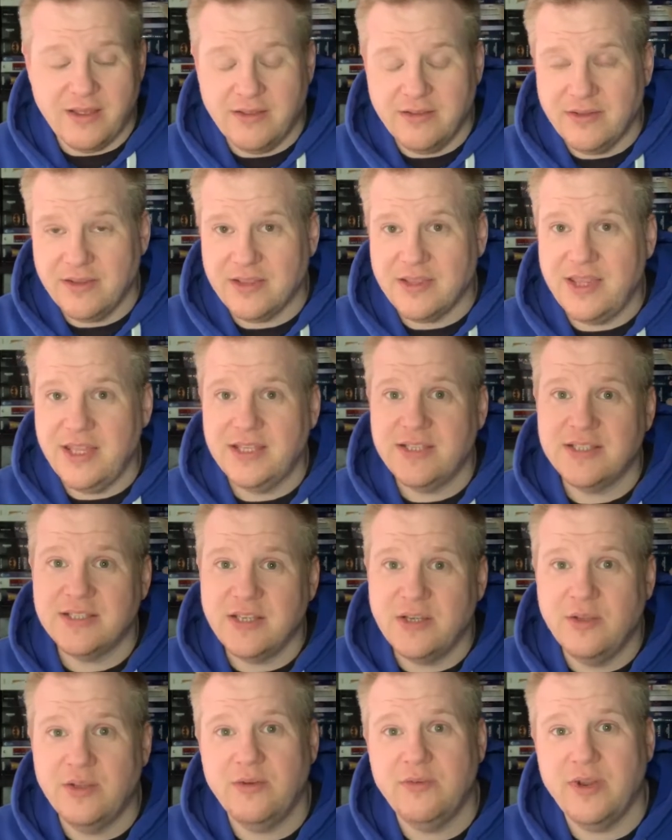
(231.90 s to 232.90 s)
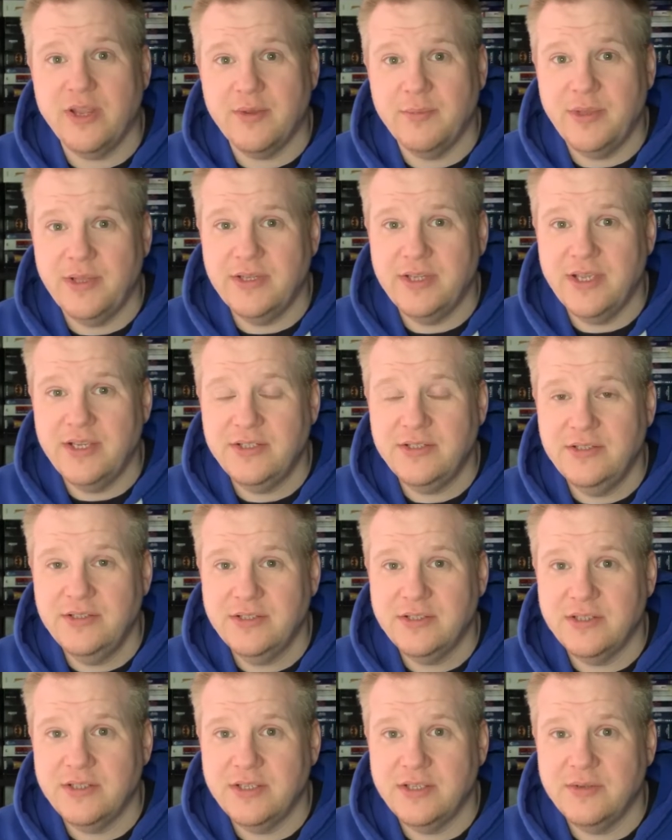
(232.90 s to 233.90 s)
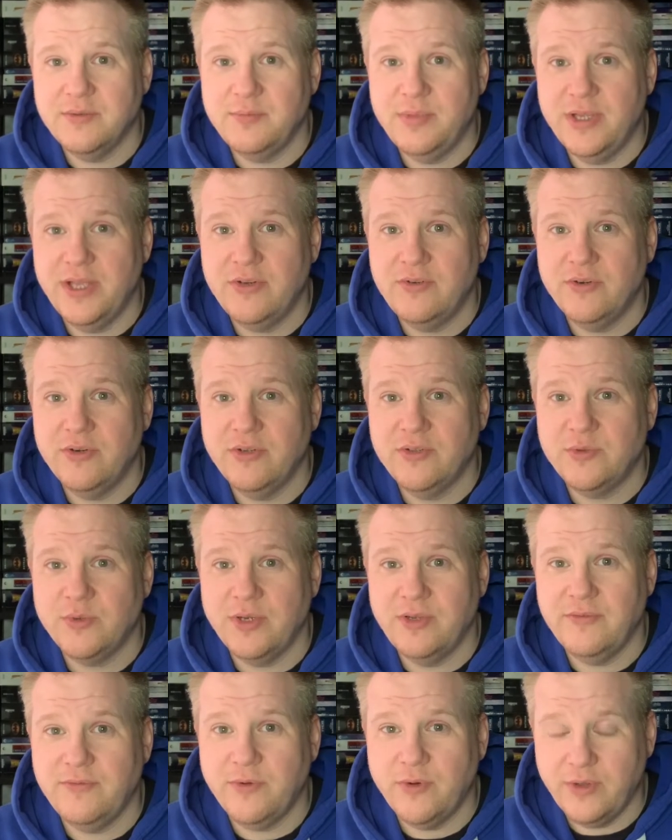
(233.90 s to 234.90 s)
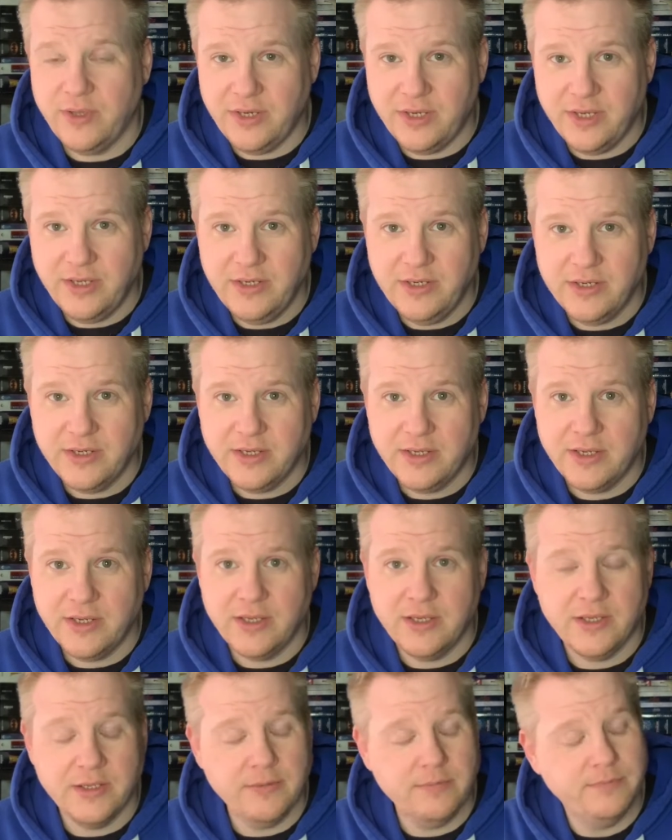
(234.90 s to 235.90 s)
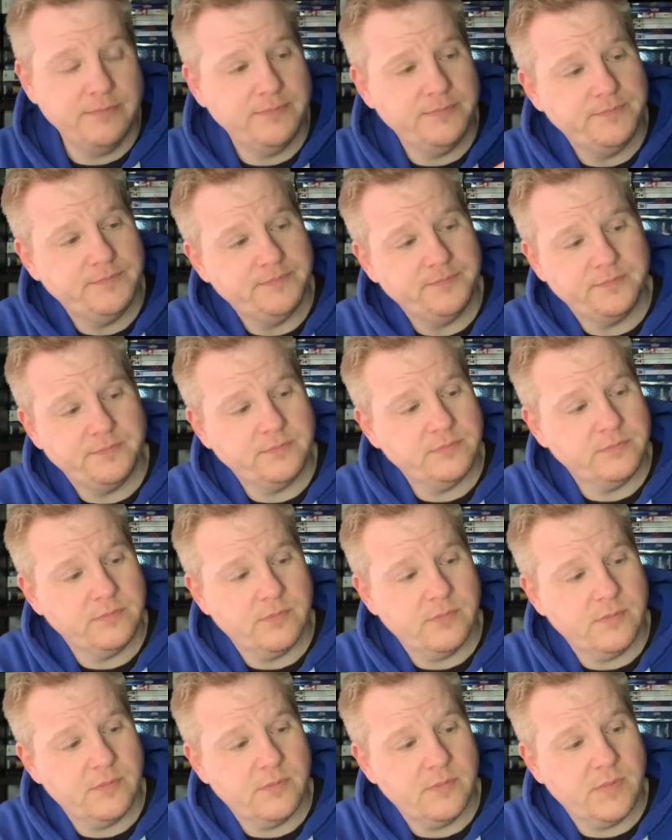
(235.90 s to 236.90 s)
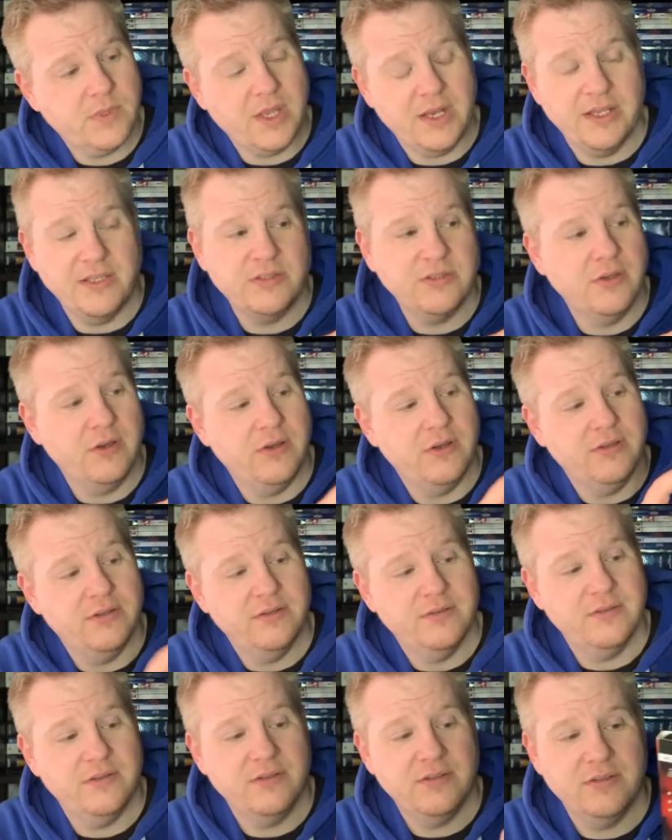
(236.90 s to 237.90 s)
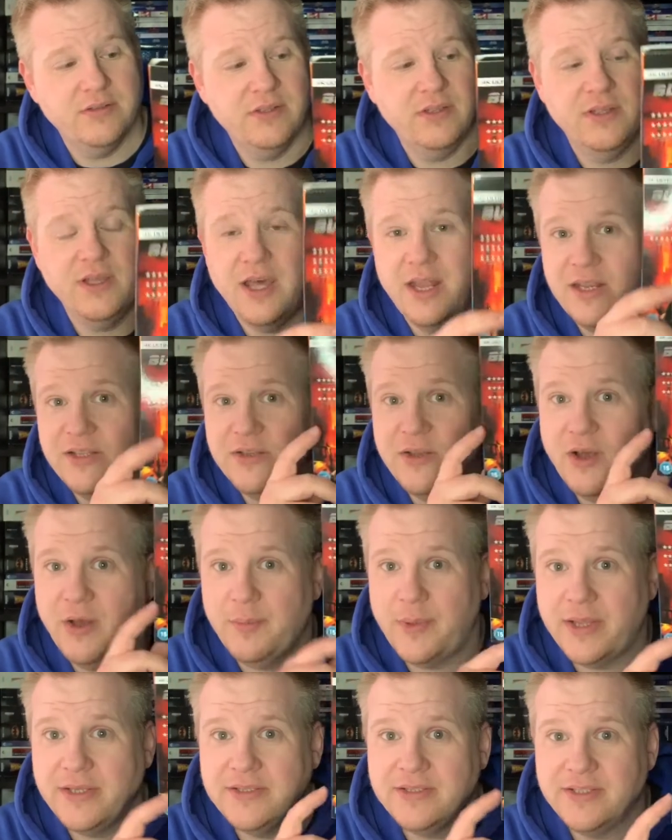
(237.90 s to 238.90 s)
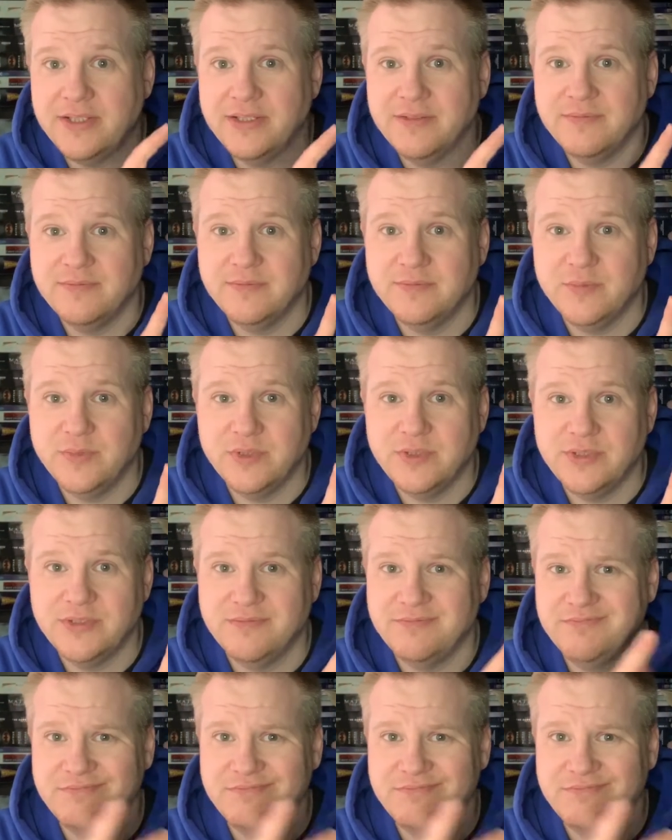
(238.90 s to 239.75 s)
this is another recommendation, Blade Runner 2049, and it's got Ana de Armas in it, which